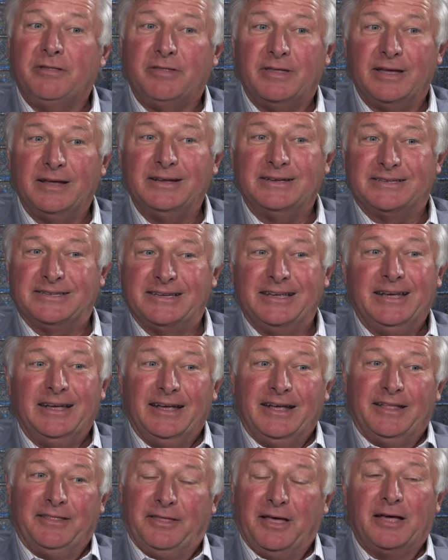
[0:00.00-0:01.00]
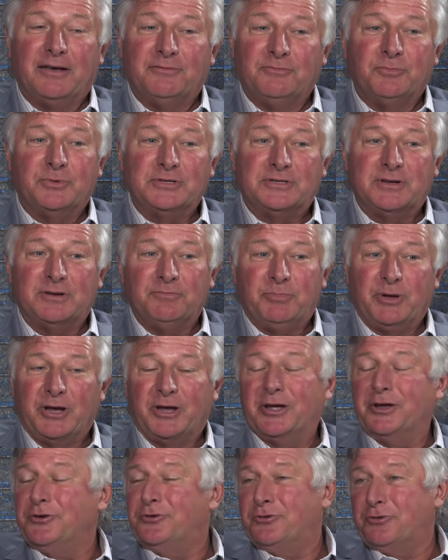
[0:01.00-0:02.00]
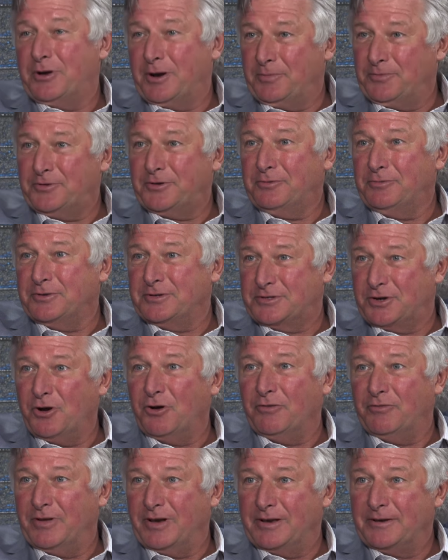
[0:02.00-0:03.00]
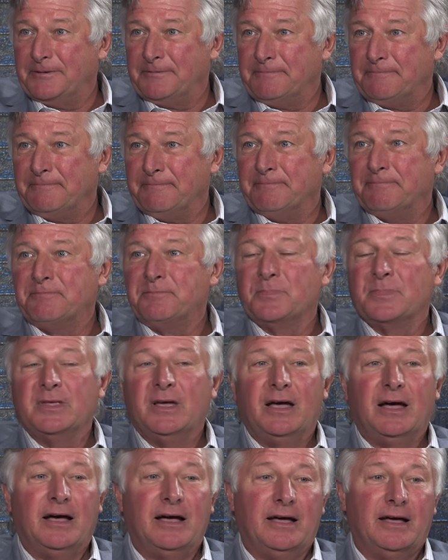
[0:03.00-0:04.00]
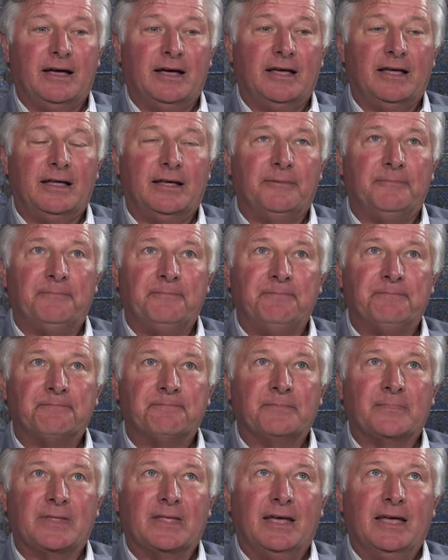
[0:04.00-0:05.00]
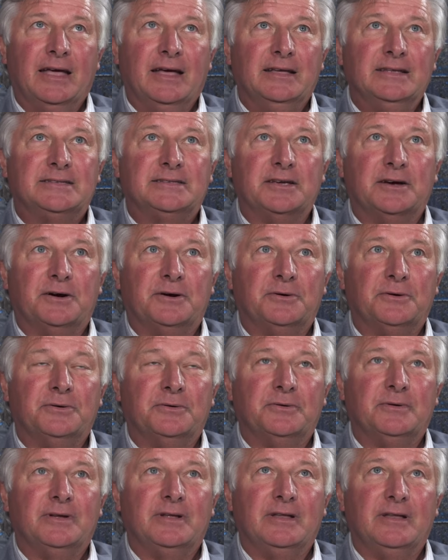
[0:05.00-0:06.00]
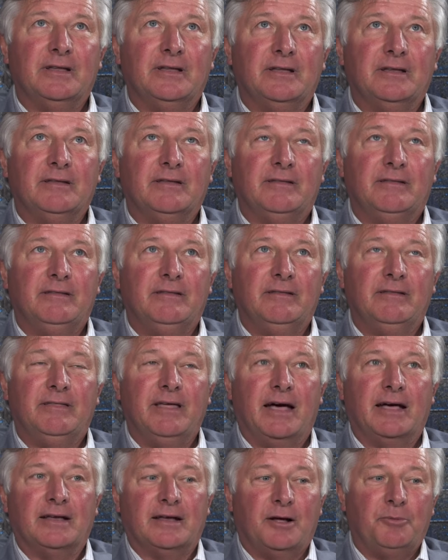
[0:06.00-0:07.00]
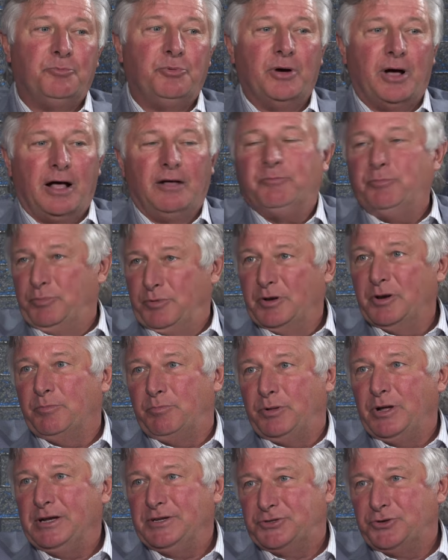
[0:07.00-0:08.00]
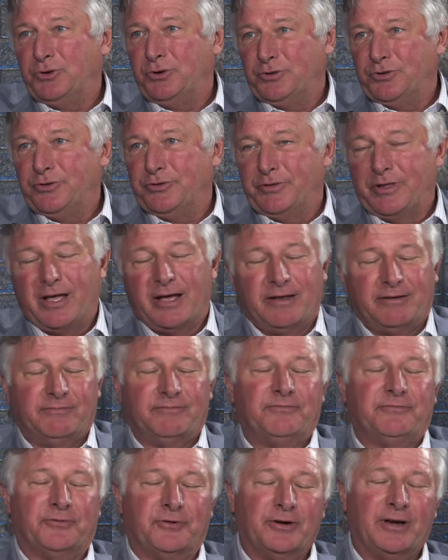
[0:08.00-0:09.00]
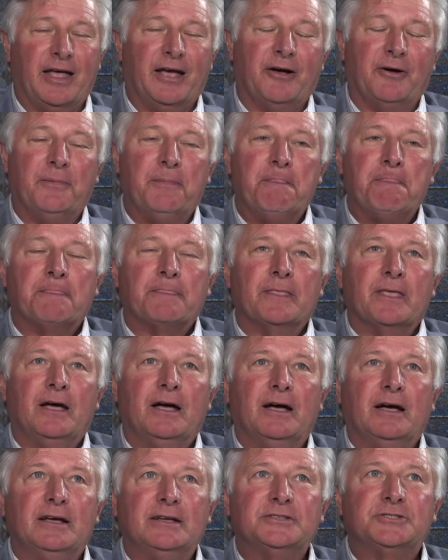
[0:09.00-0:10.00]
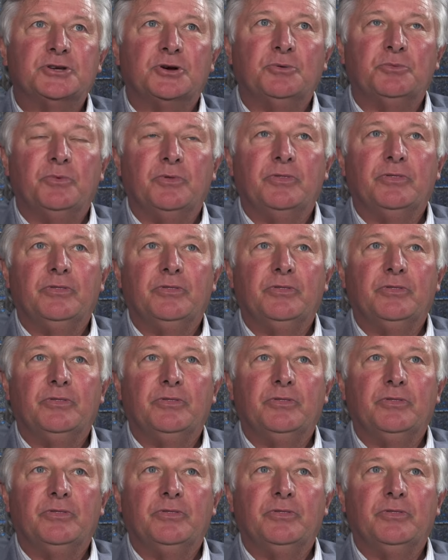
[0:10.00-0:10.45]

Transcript: things that was a big interrupter was COVID. Mm -hmm. um, so that I'll, I'll put a placeholder in that for now. Mm -hmm. uh, so